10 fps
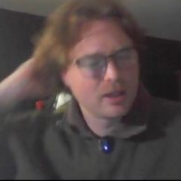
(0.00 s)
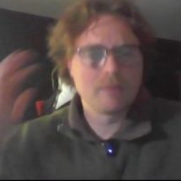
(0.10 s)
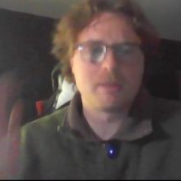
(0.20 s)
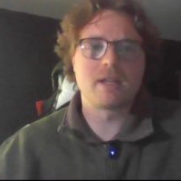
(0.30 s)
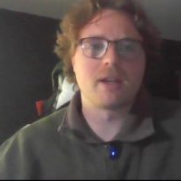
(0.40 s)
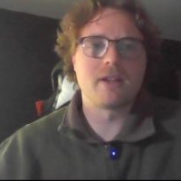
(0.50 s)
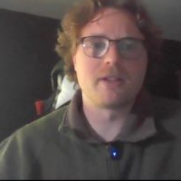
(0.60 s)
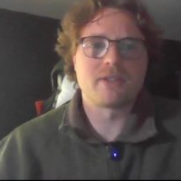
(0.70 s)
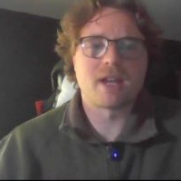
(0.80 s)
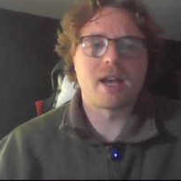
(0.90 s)

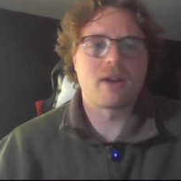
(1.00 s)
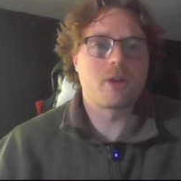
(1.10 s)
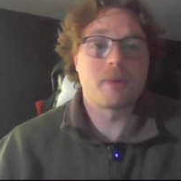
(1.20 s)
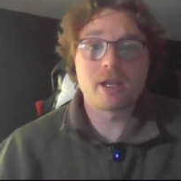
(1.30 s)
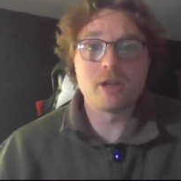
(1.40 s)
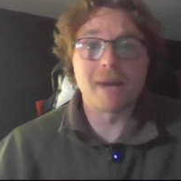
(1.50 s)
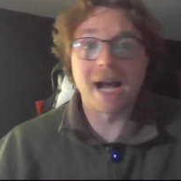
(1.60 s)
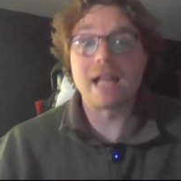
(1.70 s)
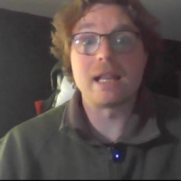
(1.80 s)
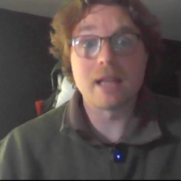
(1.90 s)
Because I don't know about you, but
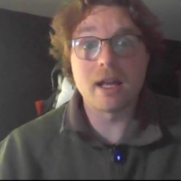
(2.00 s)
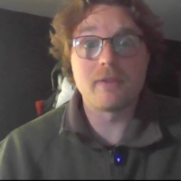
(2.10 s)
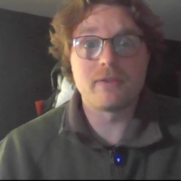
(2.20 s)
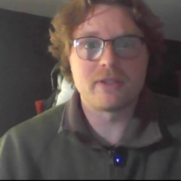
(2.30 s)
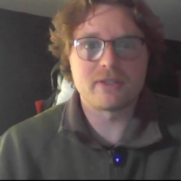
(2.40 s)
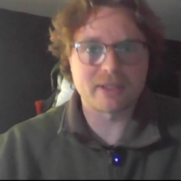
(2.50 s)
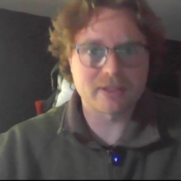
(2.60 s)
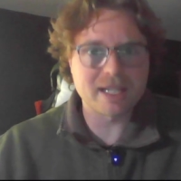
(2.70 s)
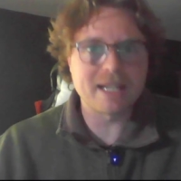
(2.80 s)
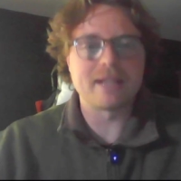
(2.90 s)
I love to
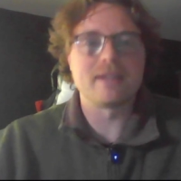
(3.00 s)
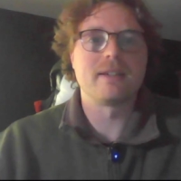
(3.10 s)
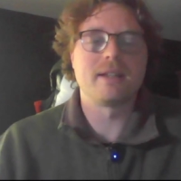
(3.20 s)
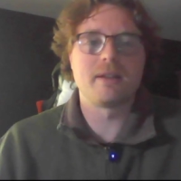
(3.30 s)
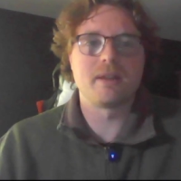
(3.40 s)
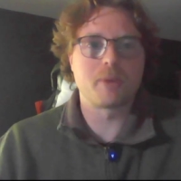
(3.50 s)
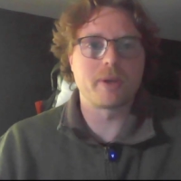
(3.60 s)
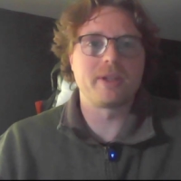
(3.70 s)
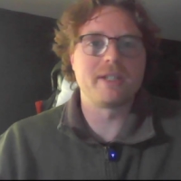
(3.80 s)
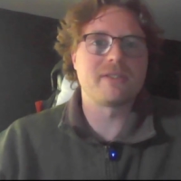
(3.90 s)
succeed in the
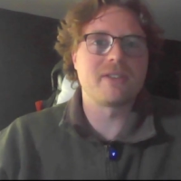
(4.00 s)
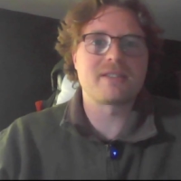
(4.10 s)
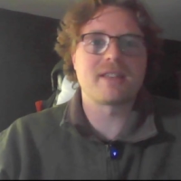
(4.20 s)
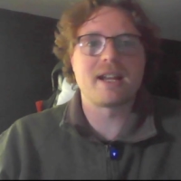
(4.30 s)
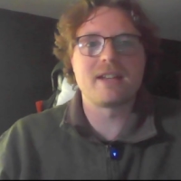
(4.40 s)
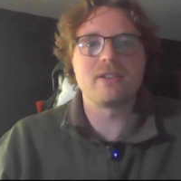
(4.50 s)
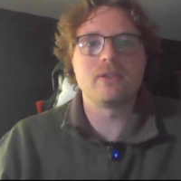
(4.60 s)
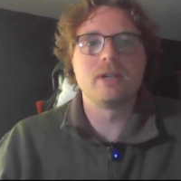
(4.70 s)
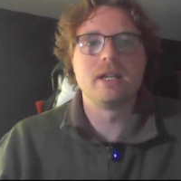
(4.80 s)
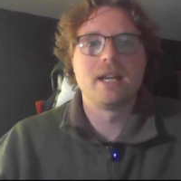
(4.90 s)
pre-release events that I
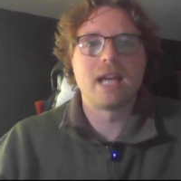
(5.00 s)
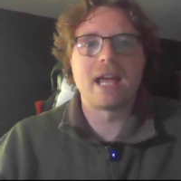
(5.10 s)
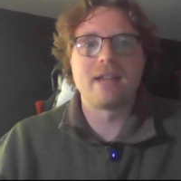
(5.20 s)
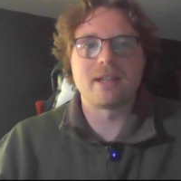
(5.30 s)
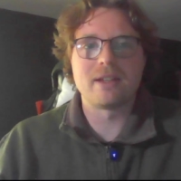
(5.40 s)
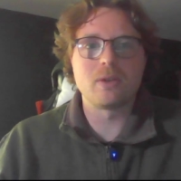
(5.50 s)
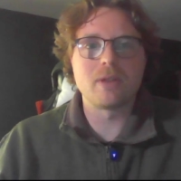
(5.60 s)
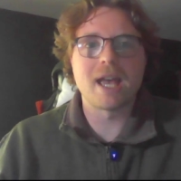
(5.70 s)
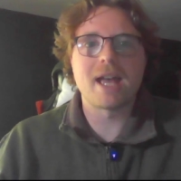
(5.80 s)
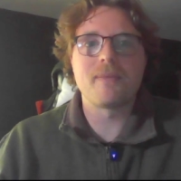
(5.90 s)
do. And to do
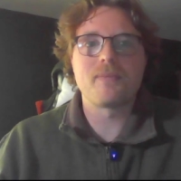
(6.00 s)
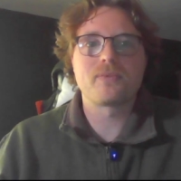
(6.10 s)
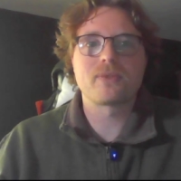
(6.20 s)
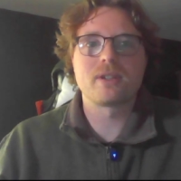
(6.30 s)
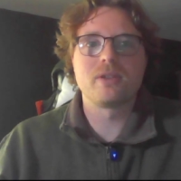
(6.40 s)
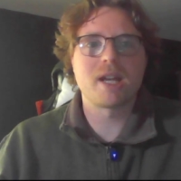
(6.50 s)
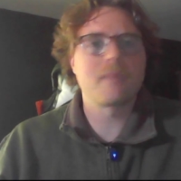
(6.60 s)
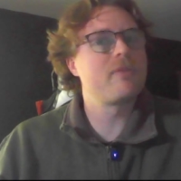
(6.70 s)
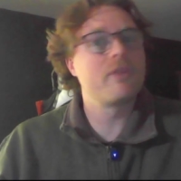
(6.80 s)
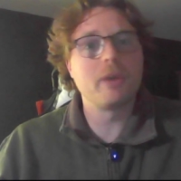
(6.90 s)
that, you got to
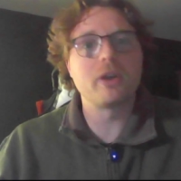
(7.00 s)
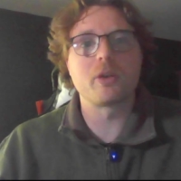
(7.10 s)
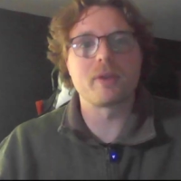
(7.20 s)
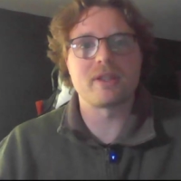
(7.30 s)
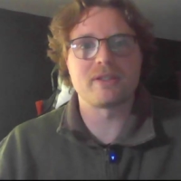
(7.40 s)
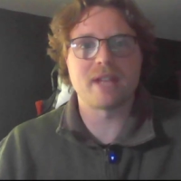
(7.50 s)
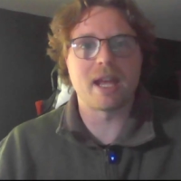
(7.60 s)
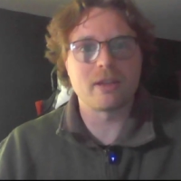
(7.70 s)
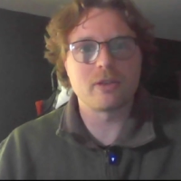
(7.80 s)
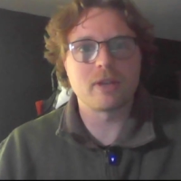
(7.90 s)
be familiar with the
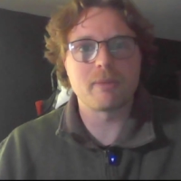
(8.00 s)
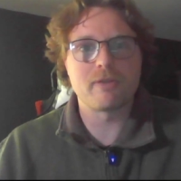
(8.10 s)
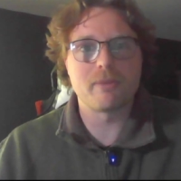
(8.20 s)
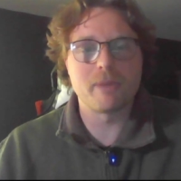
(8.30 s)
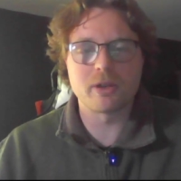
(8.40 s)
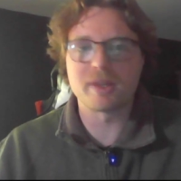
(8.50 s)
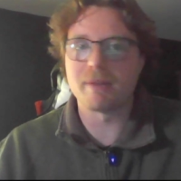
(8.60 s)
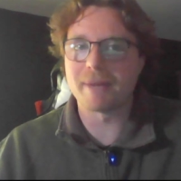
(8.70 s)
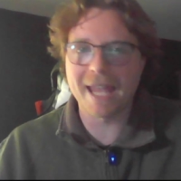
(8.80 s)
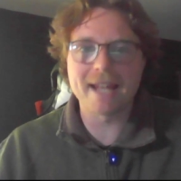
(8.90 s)
set. You got to be familiar with the
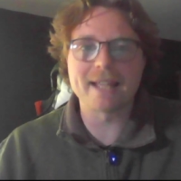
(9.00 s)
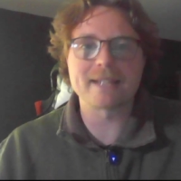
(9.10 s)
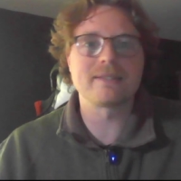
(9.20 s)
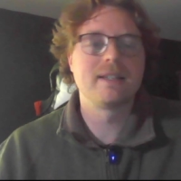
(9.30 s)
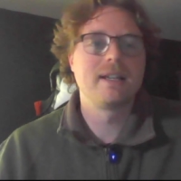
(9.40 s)
mechanics